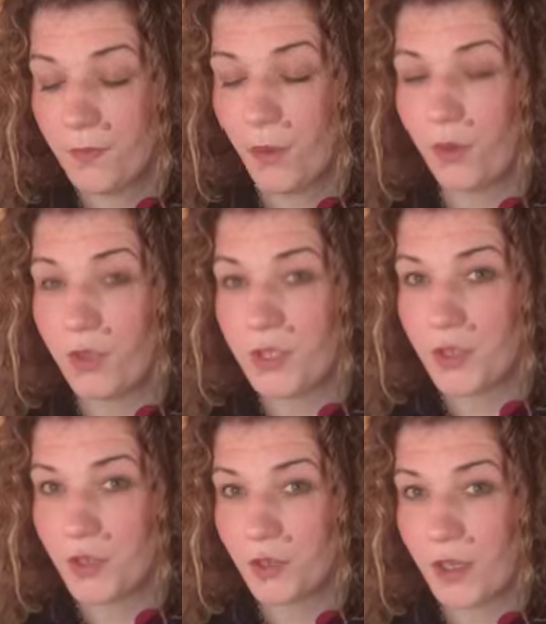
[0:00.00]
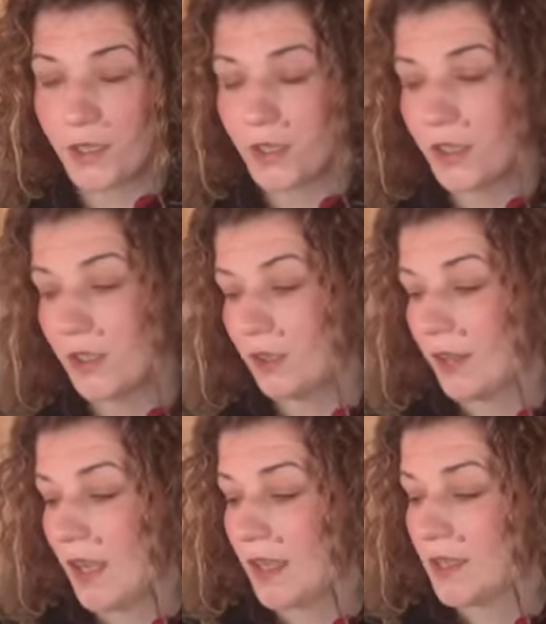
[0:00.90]
all this distraction in your
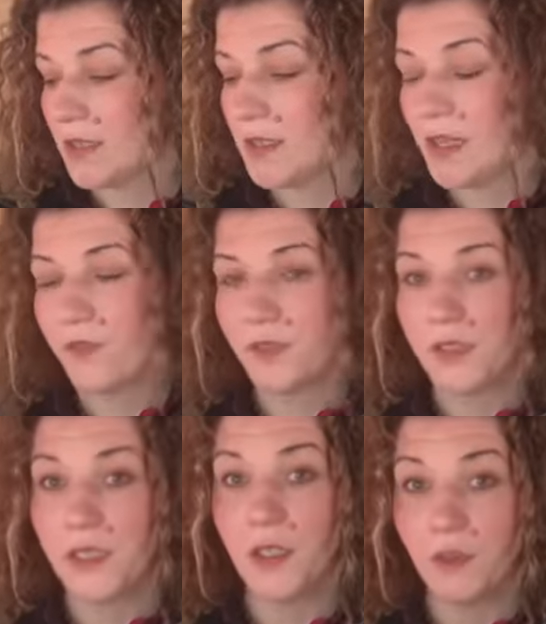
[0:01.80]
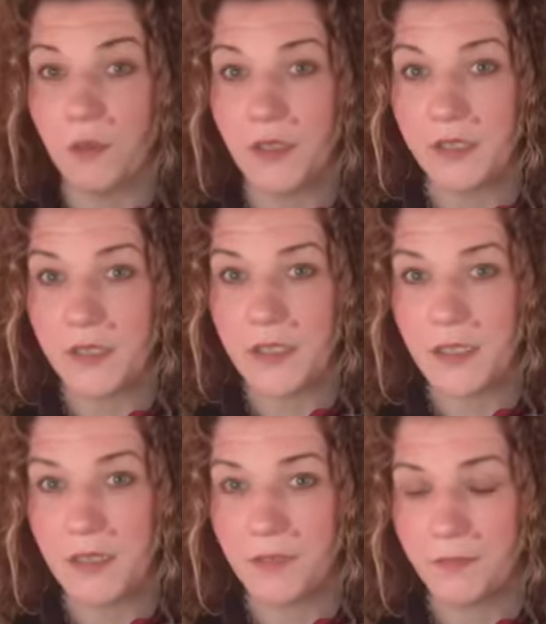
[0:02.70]
head is definitely love related.